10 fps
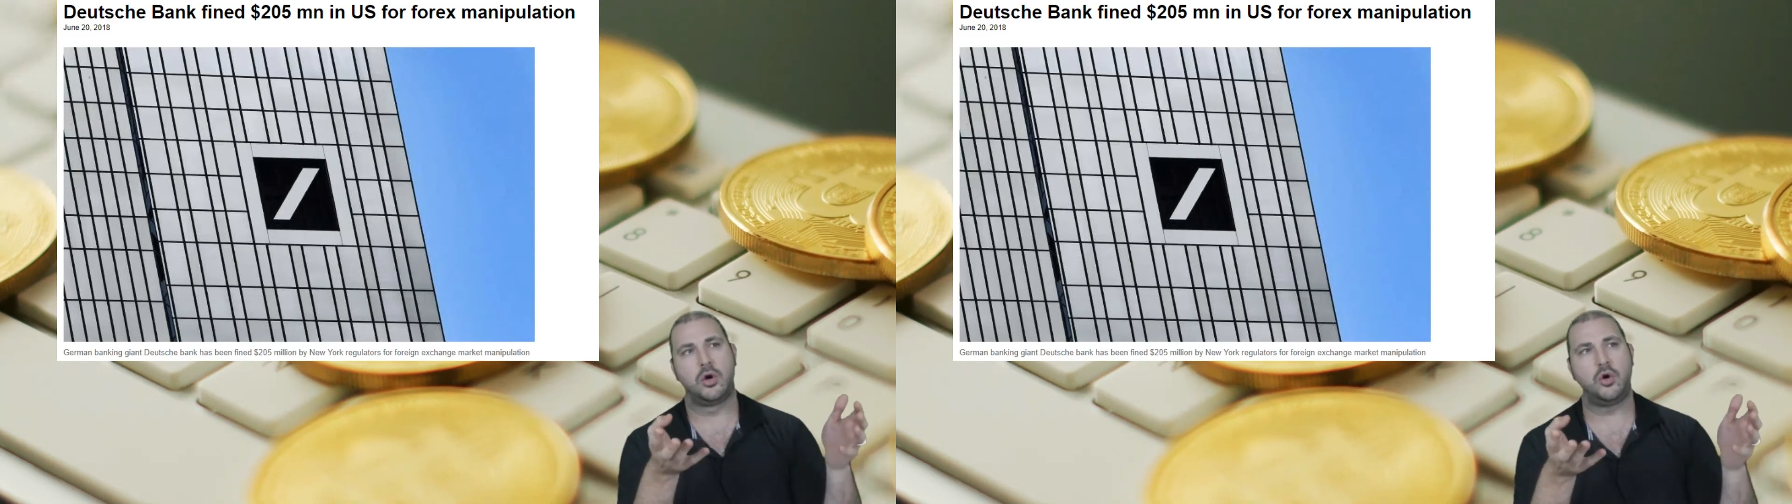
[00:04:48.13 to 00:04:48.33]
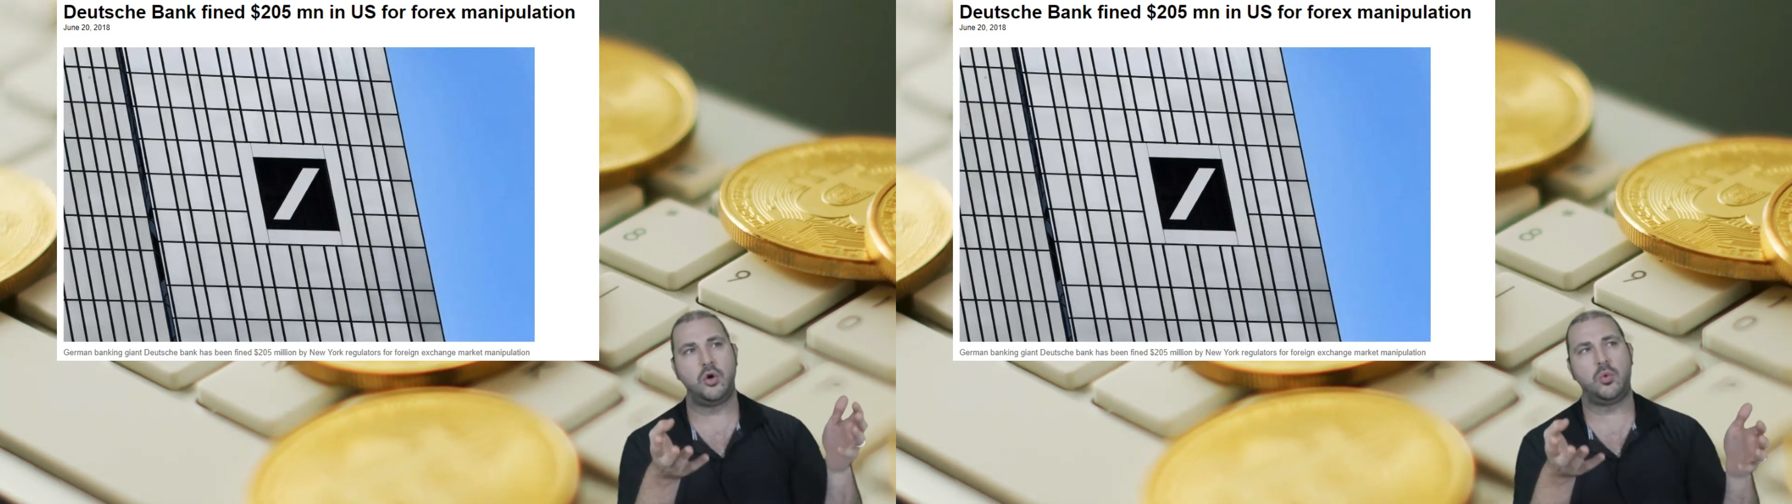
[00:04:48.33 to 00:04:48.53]

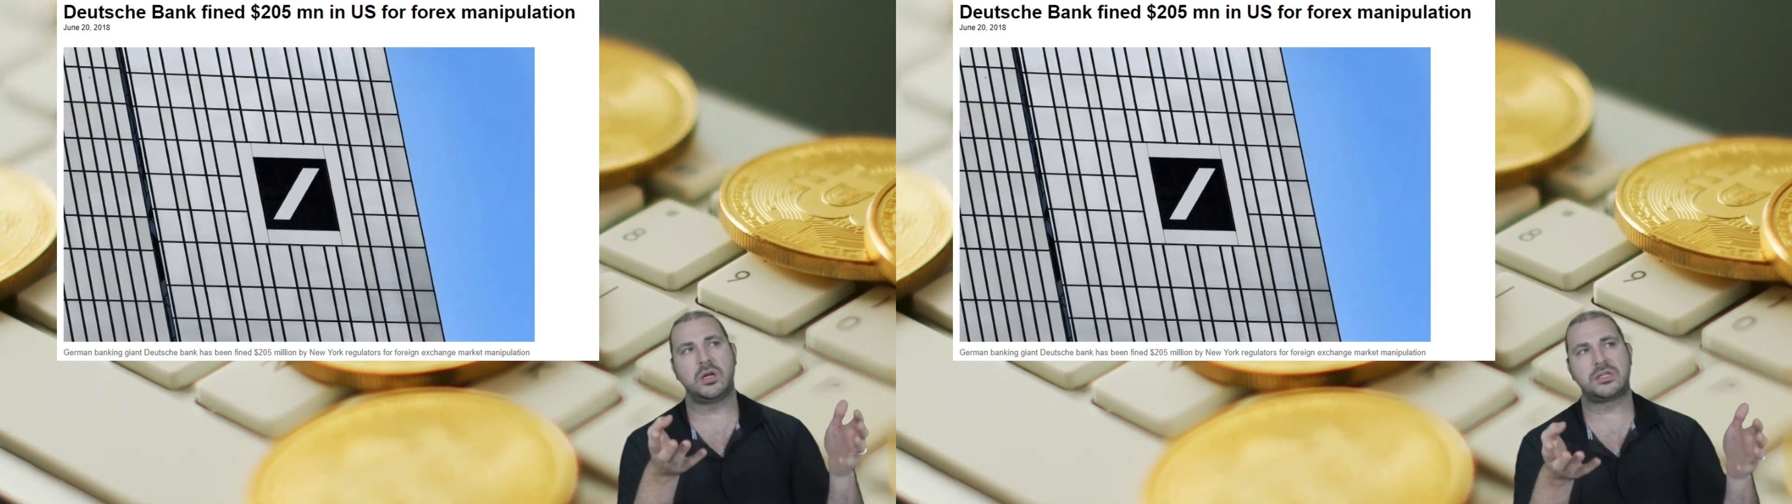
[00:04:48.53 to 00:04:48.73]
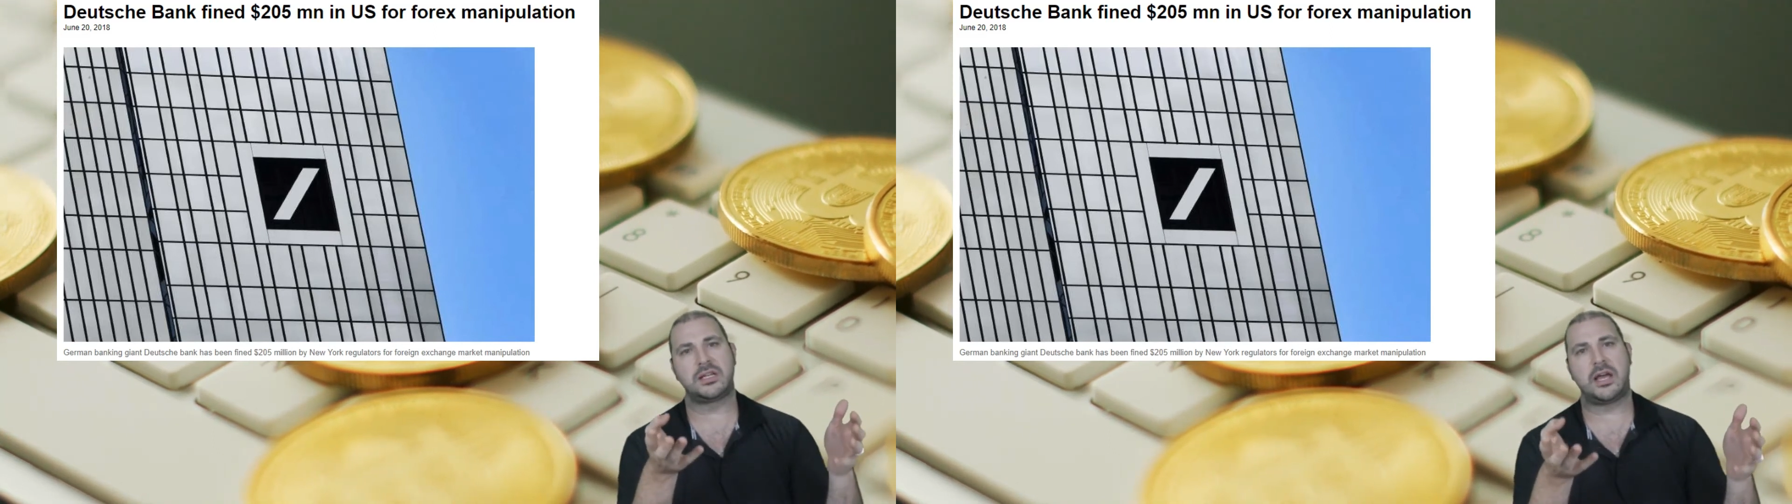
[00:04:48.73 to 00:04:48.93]
who
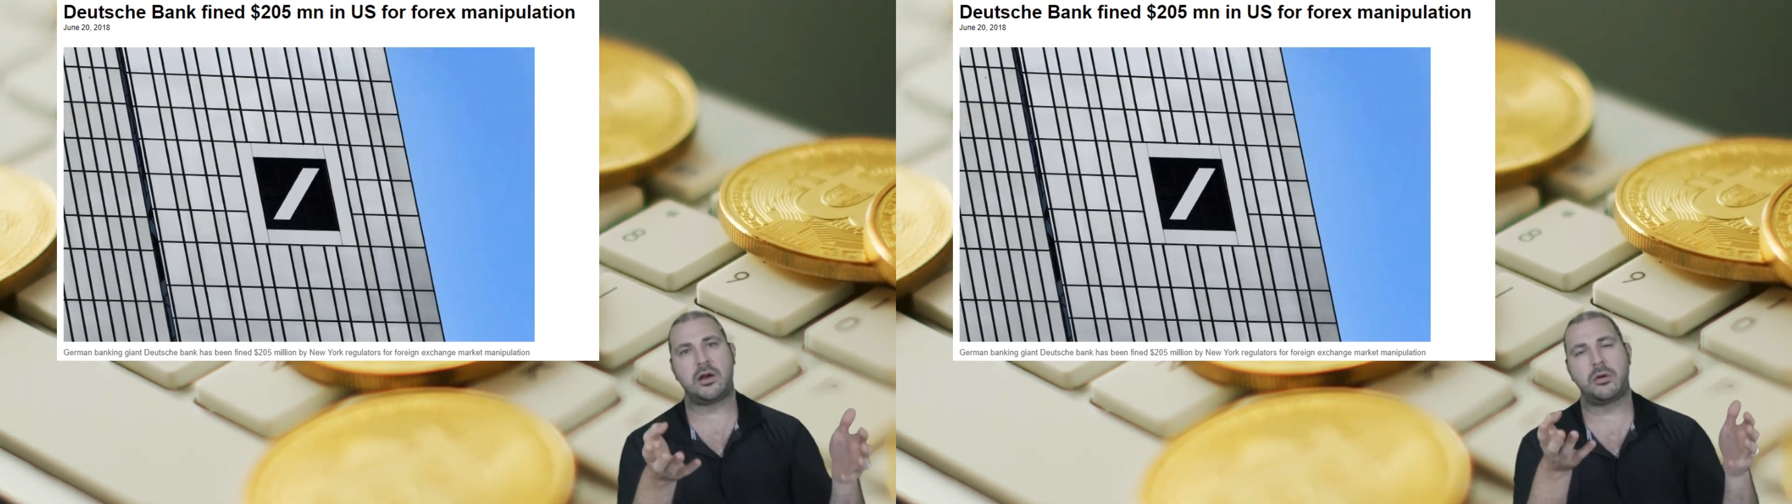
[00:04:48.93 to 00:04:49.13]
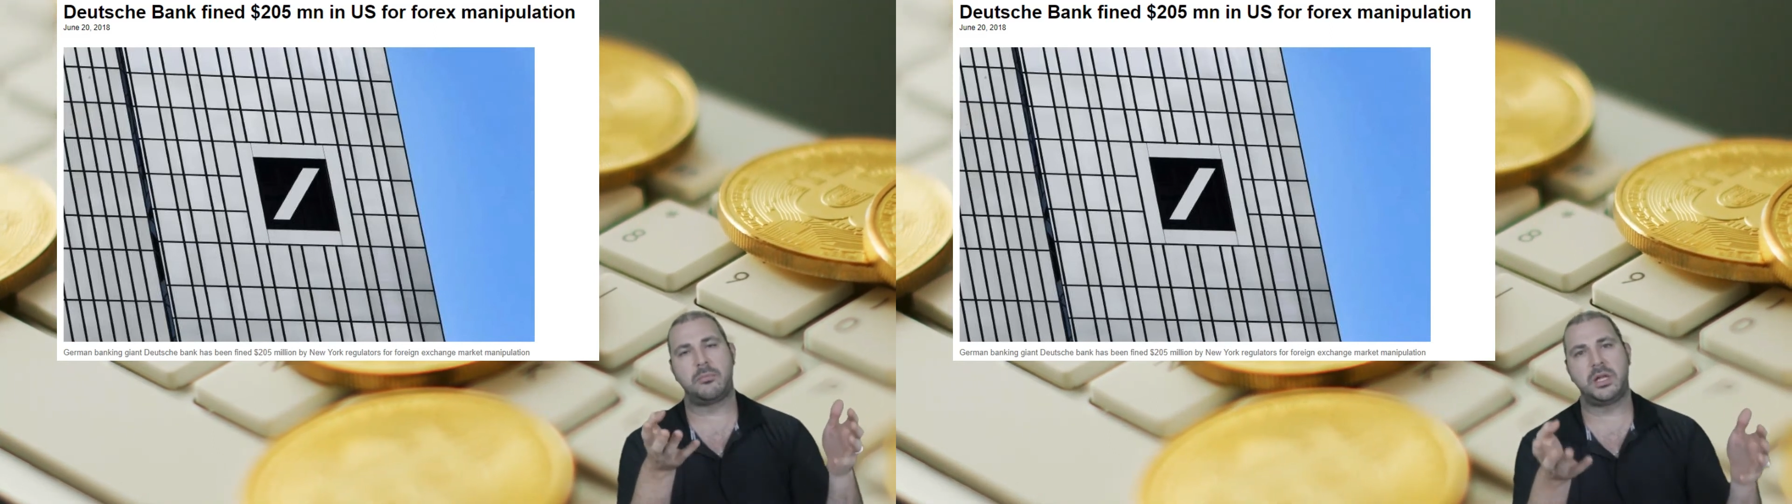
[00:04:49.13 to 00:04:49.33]
wants to
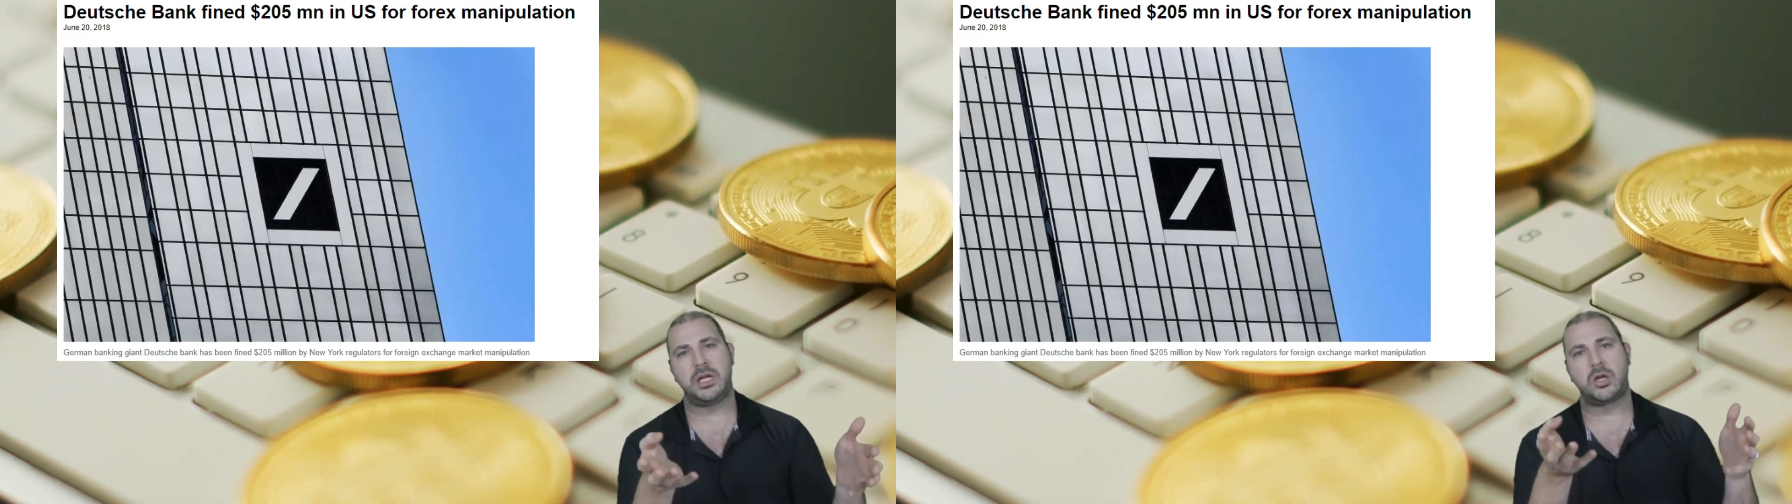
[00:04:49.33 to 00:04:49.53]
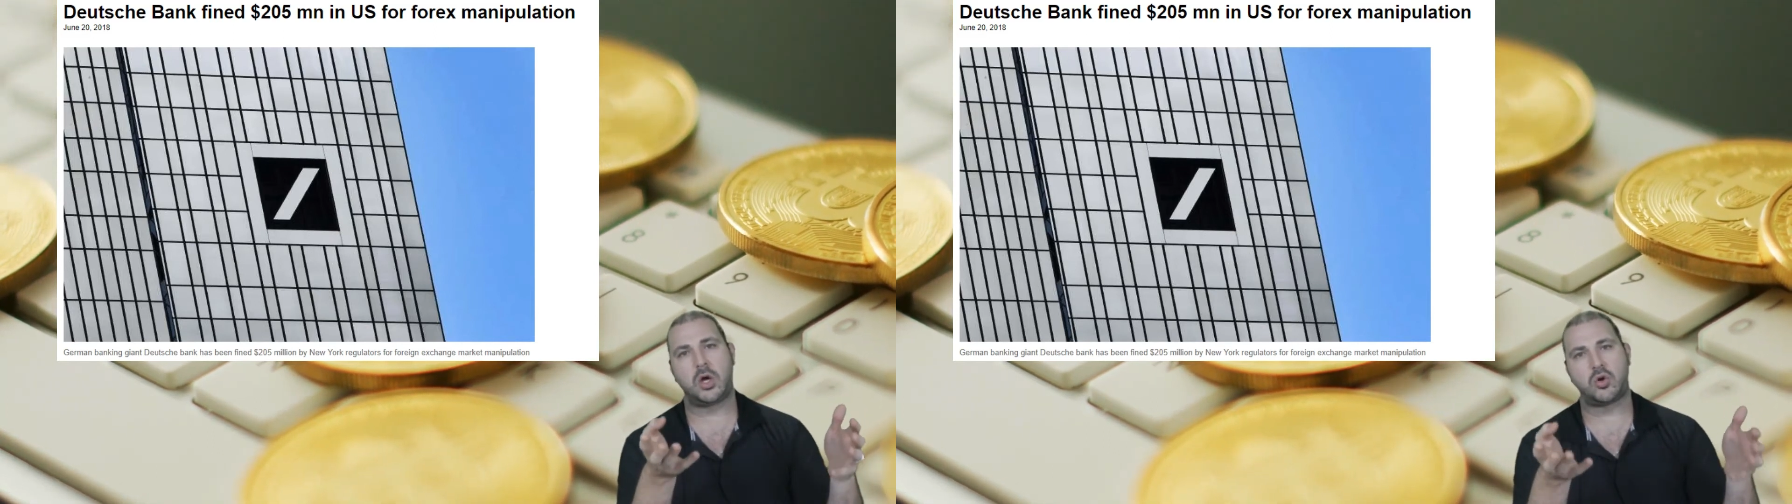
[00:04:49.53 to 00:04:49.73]
carry a million
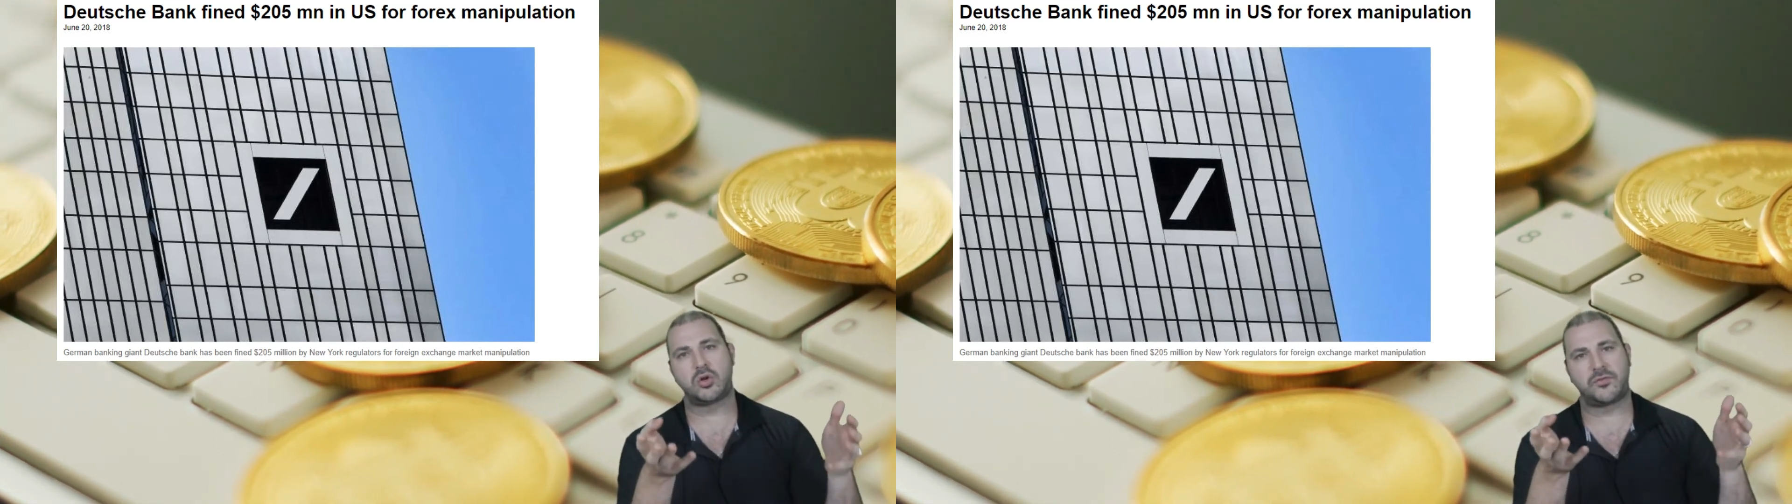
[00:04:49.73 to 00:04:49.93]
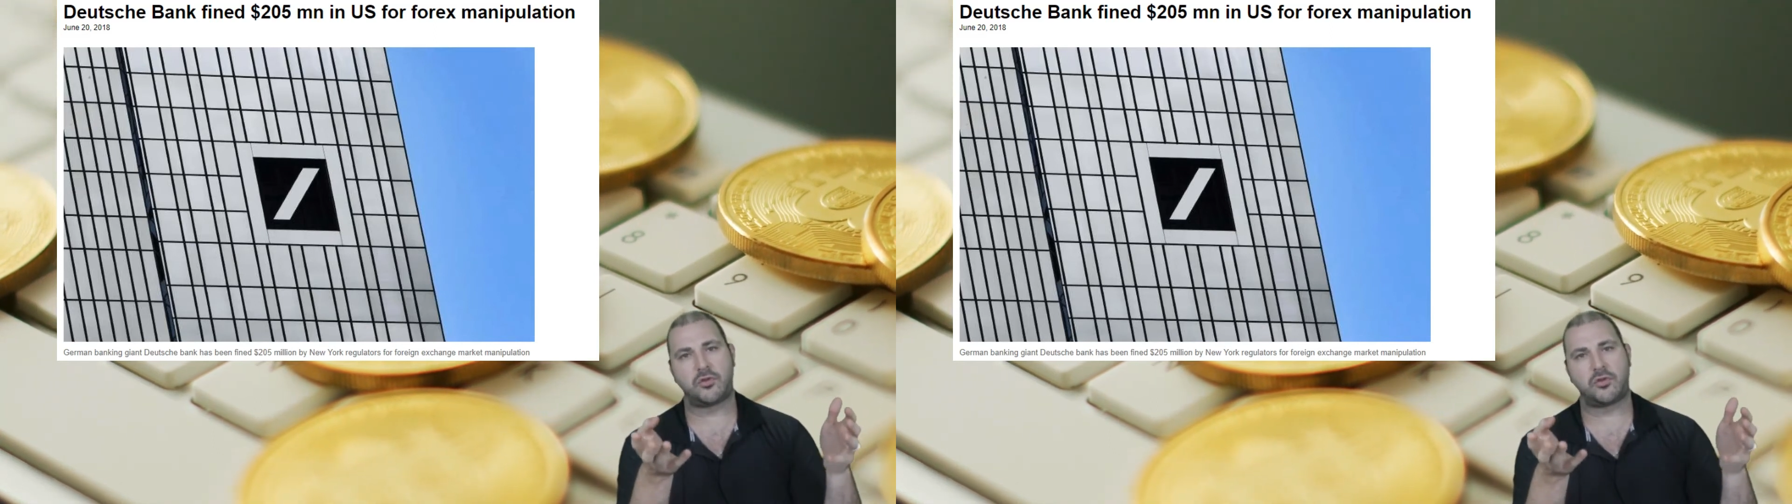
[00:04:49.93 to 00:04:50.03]
dollars of